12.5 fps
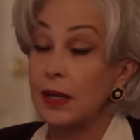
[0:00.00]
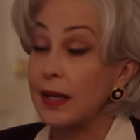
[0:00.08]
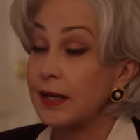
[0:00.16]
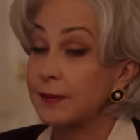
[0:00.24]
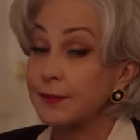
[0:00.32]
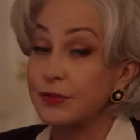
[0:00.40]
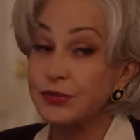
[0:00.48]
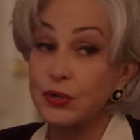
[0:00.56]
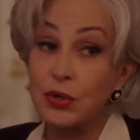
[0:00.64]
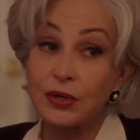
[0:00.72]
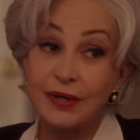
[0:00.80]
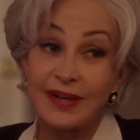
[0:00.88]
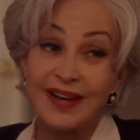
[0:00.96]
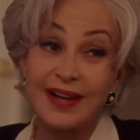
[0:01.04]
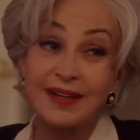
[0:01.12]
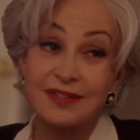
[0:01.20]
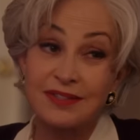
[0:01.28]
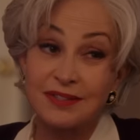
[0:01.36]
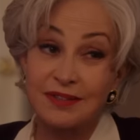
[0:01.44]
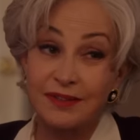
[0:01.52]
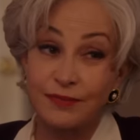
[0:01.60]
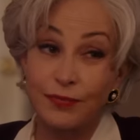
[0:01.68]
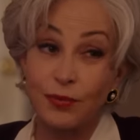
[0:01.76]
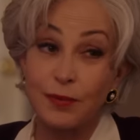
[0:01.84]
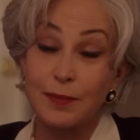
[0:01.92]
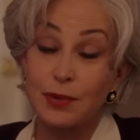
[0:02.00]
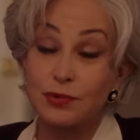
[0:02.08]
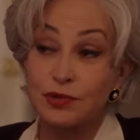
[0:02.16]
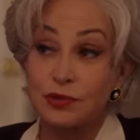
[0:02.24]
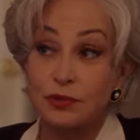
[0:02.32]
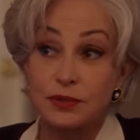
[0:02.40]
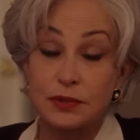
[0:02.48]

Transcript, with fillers: Animals are excellent for emotional